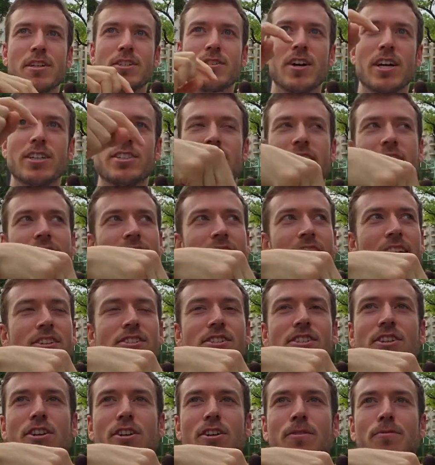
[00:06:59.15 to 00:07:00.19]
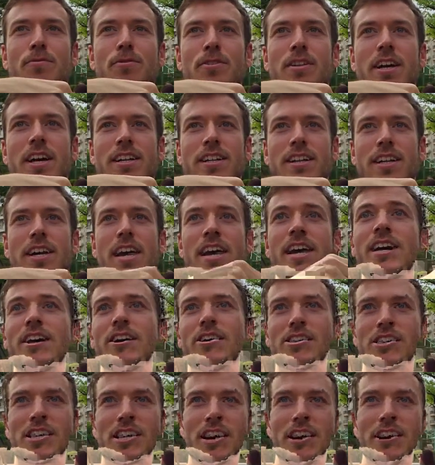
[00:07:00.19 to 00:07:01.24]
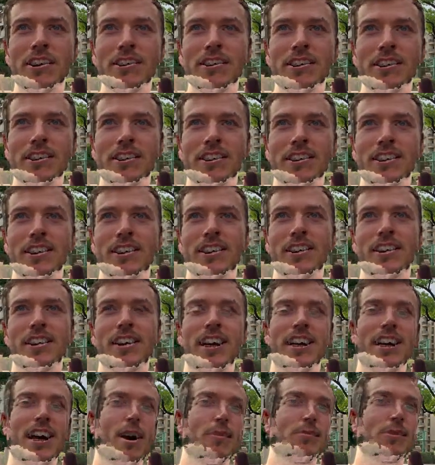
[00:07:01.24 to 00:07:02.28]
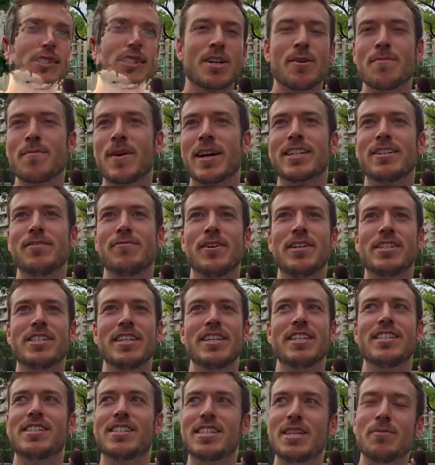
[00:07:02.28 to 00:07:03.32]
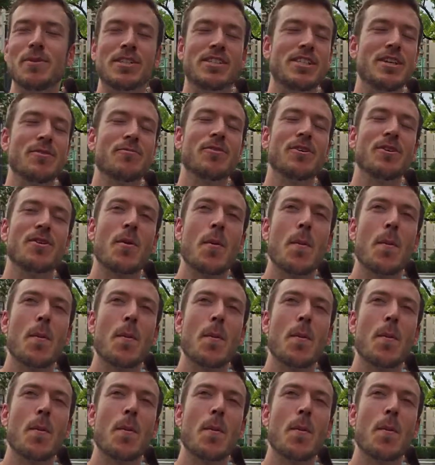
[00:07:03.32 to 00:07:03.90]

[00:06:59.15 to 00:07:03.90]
So actually, I used to go to Fudan like 8 years ago. Yeah. And now I'm just coming back to visit and see what's different.